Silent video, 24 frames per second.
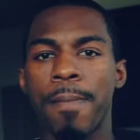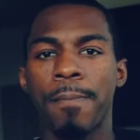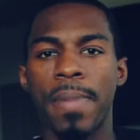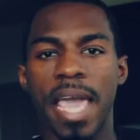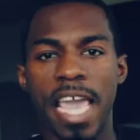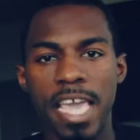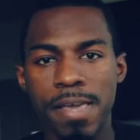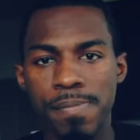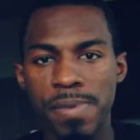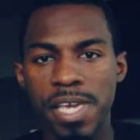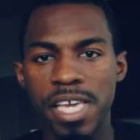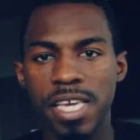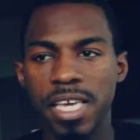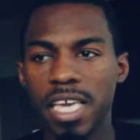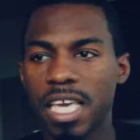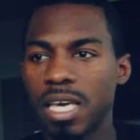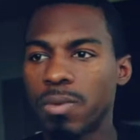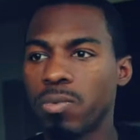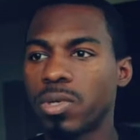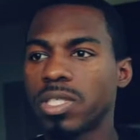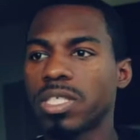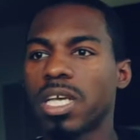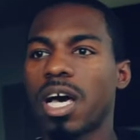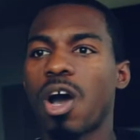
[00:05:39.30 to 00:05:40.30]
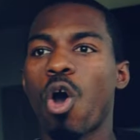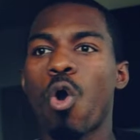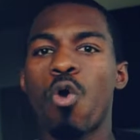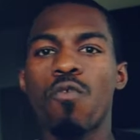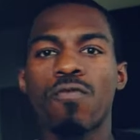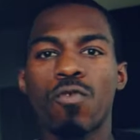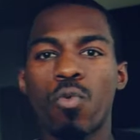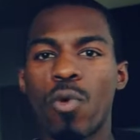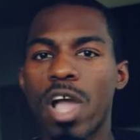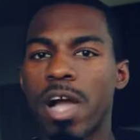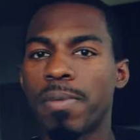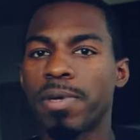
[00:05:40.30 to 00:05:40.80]
Maybe it was an
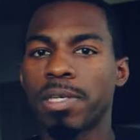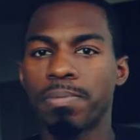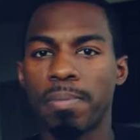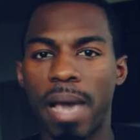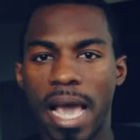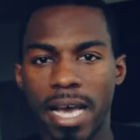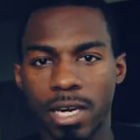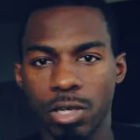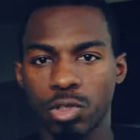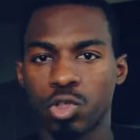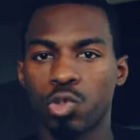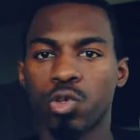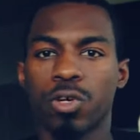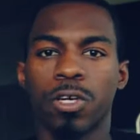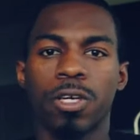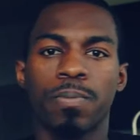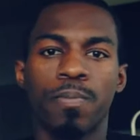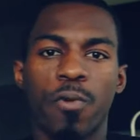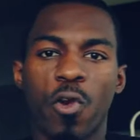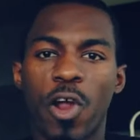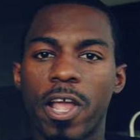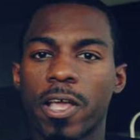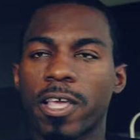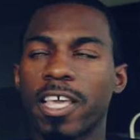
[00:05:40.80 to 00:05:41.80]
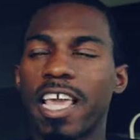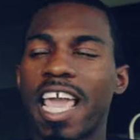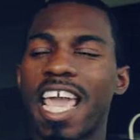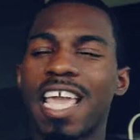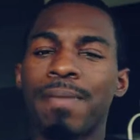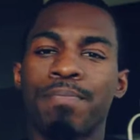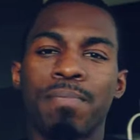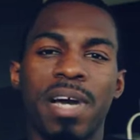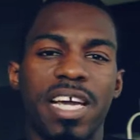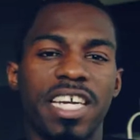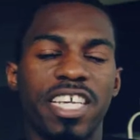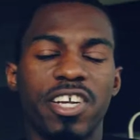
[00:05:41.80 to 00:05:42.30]
overwhelming battle to
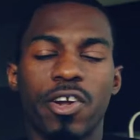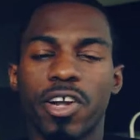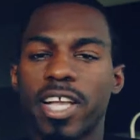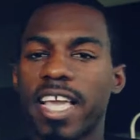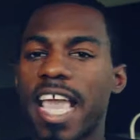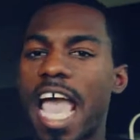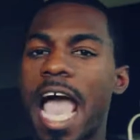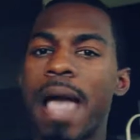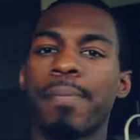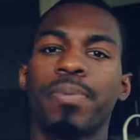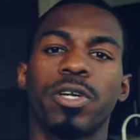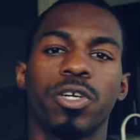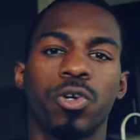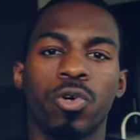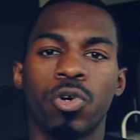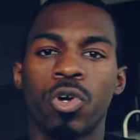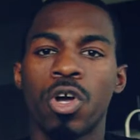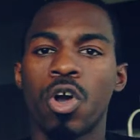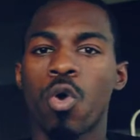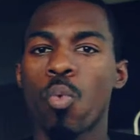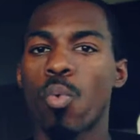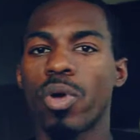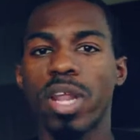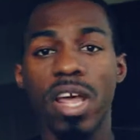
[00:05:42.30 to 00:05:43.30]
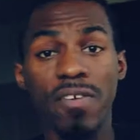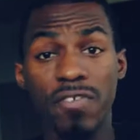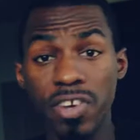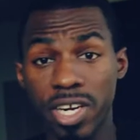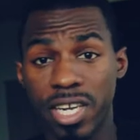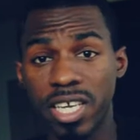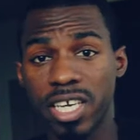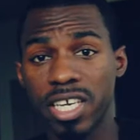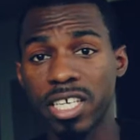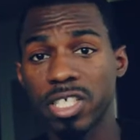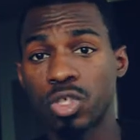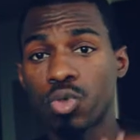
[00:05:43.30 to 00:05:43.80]
gain money or capital. Whatever it
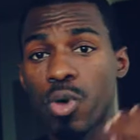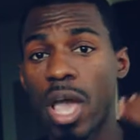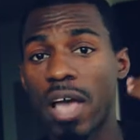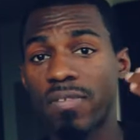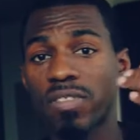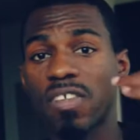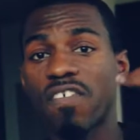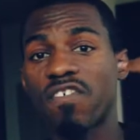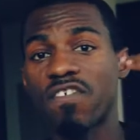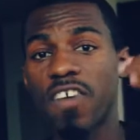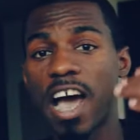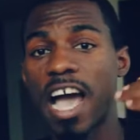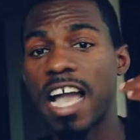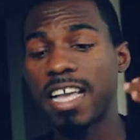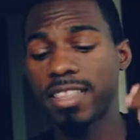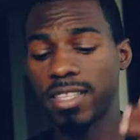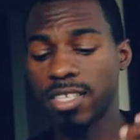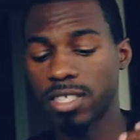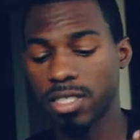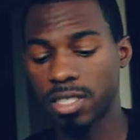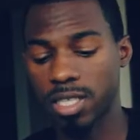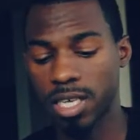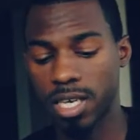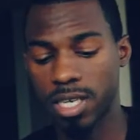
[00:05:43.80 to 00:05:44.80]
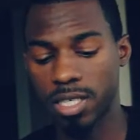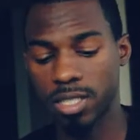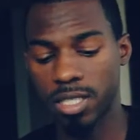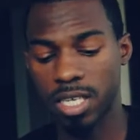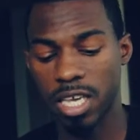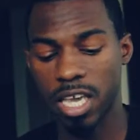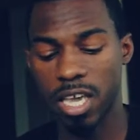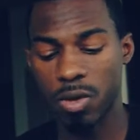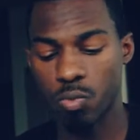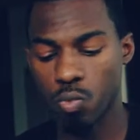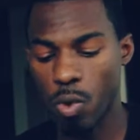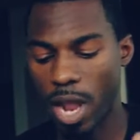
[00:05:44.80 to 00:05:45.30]
is, you have to find these things
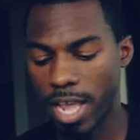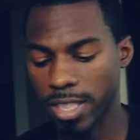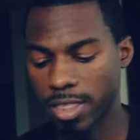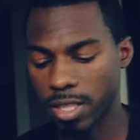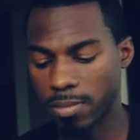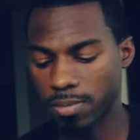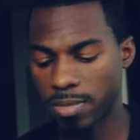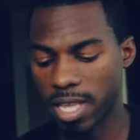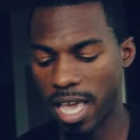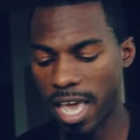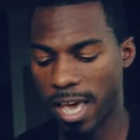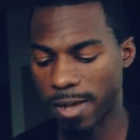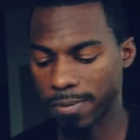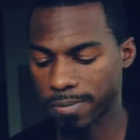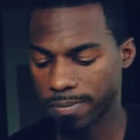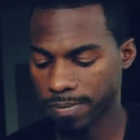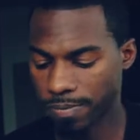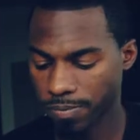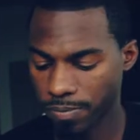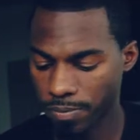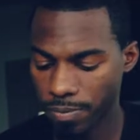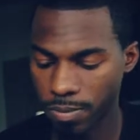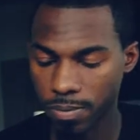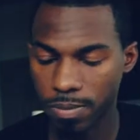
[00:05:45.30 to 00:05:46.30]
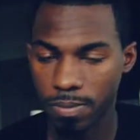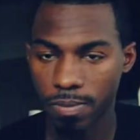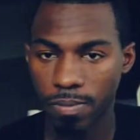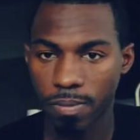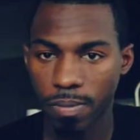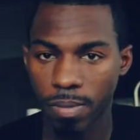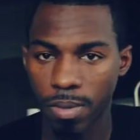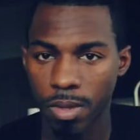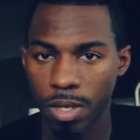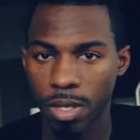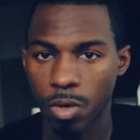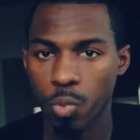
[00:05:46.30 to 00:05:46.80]
and write them down.
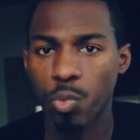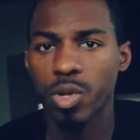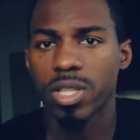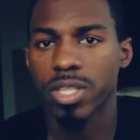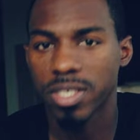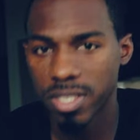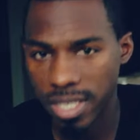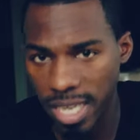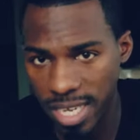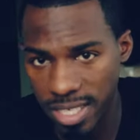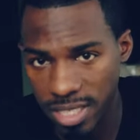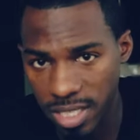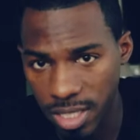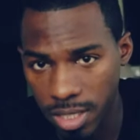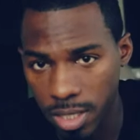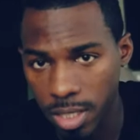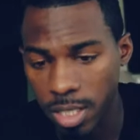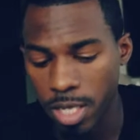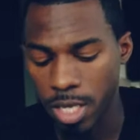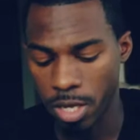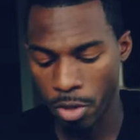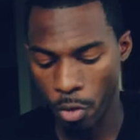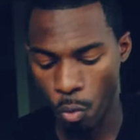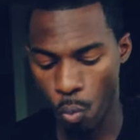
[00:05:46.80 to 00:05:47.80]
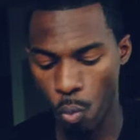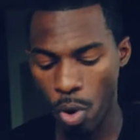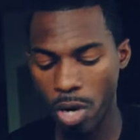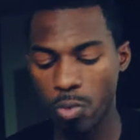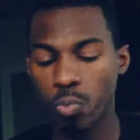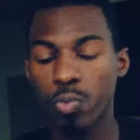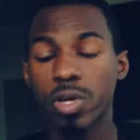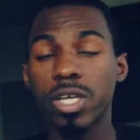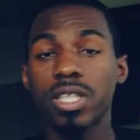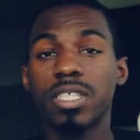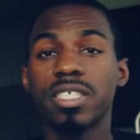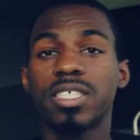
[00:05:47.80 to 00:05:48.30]
Realization. What
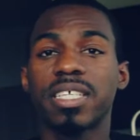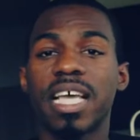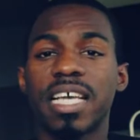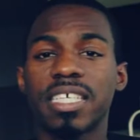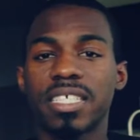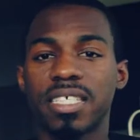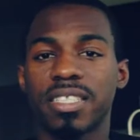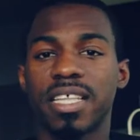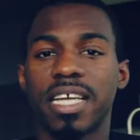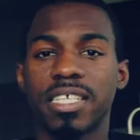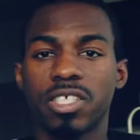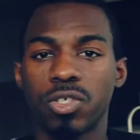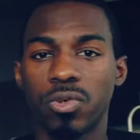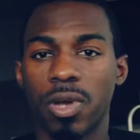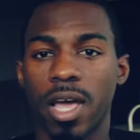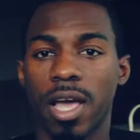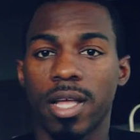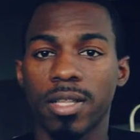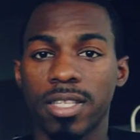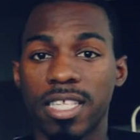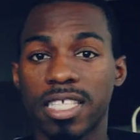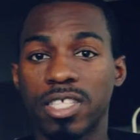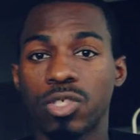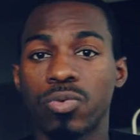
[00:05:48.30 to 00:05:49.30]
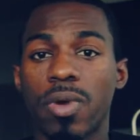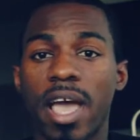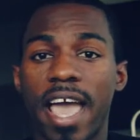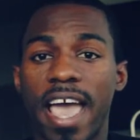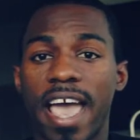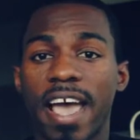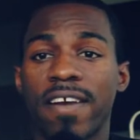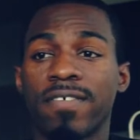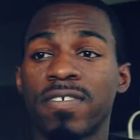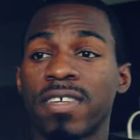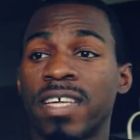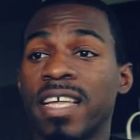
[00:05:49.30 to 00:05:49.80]
realization that you did you
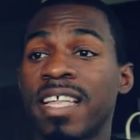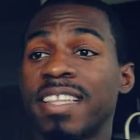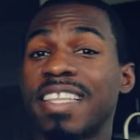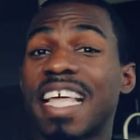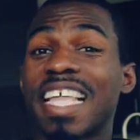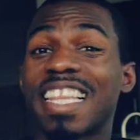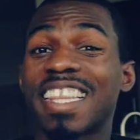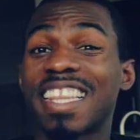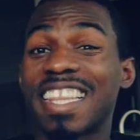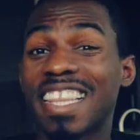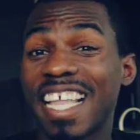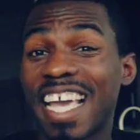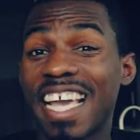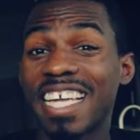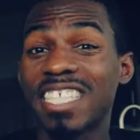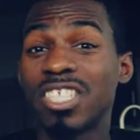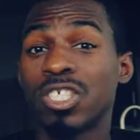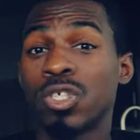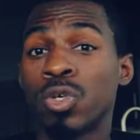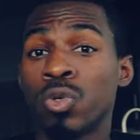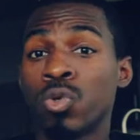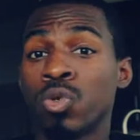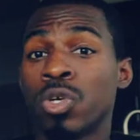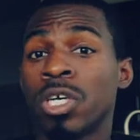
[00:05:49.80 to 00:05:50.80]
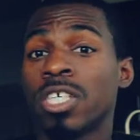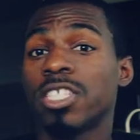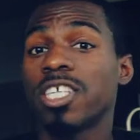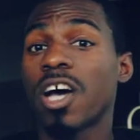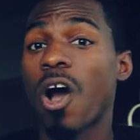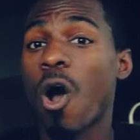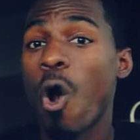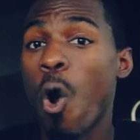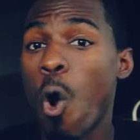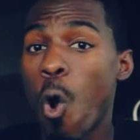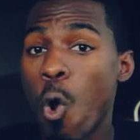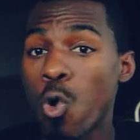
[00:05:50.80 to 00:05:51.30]
have that led you to
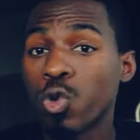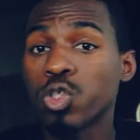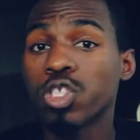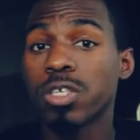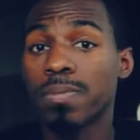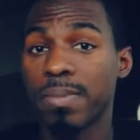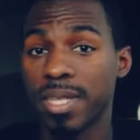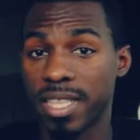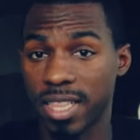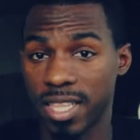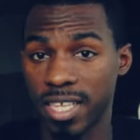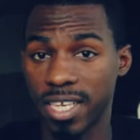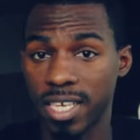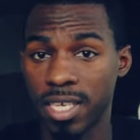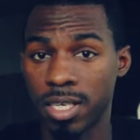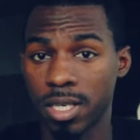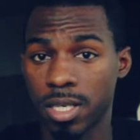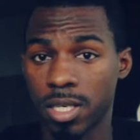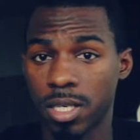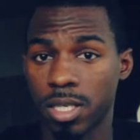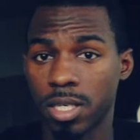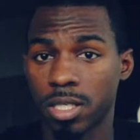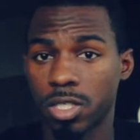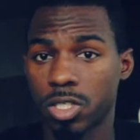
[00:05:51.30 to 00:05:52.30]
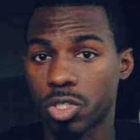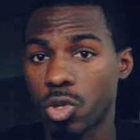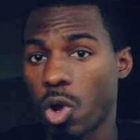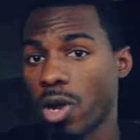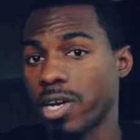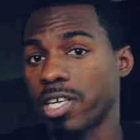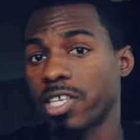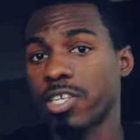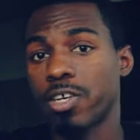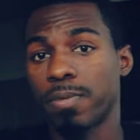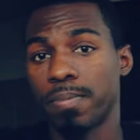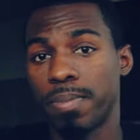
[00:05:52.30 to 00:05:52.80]
ultimately
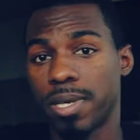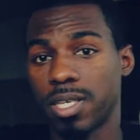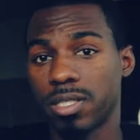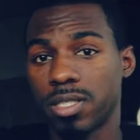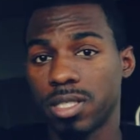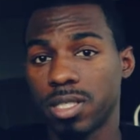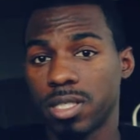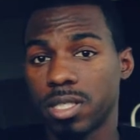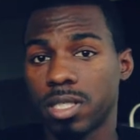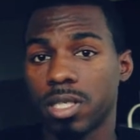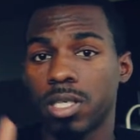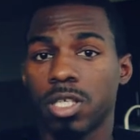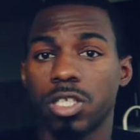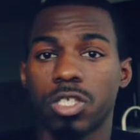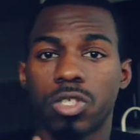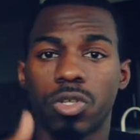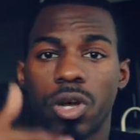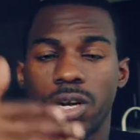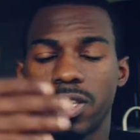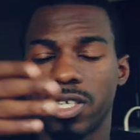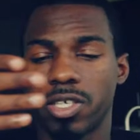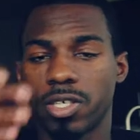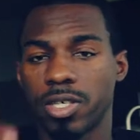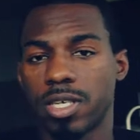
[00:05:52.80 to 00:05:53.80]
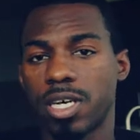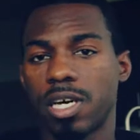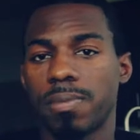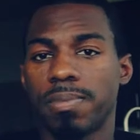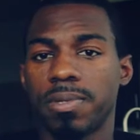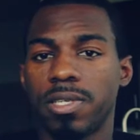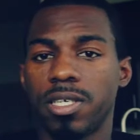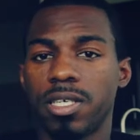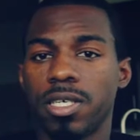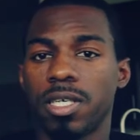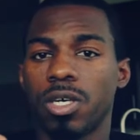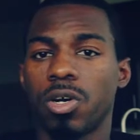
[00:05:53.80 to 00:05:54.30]
starting your business, starting your
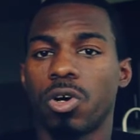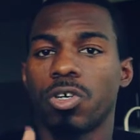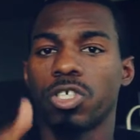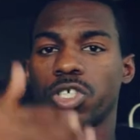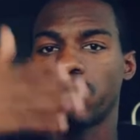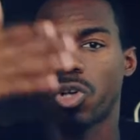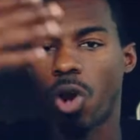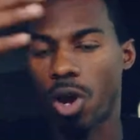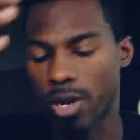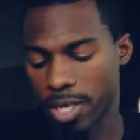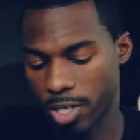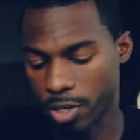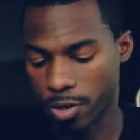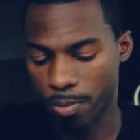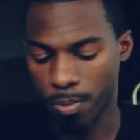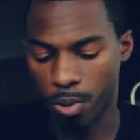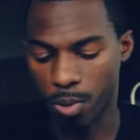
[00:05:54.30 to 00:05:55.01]
company, or starting your